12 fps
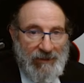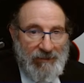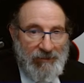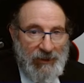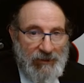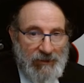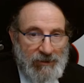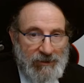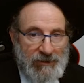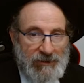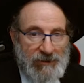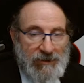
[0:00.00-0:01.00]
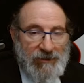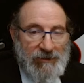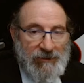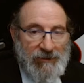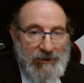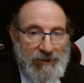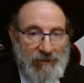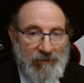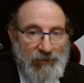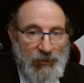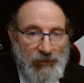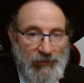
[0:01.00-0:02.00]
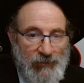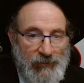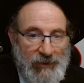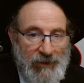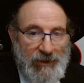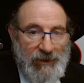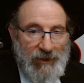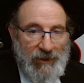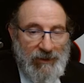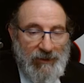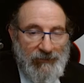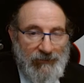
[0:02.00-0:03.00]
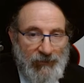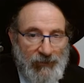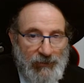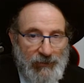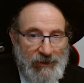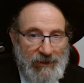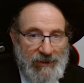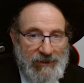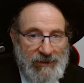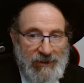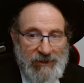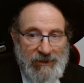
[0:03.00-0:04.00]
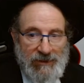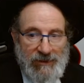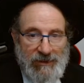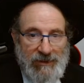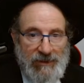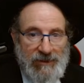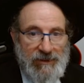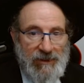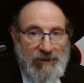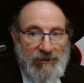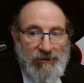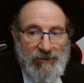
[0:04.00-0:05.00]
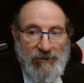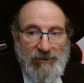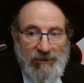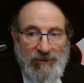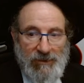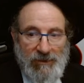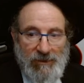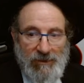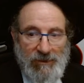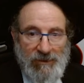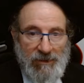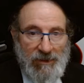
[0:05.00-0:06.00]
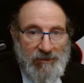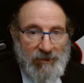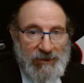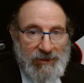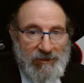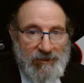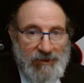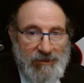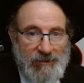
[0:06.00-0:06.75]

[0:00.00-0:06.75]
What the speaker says: because the move e4, e6 is now not possible.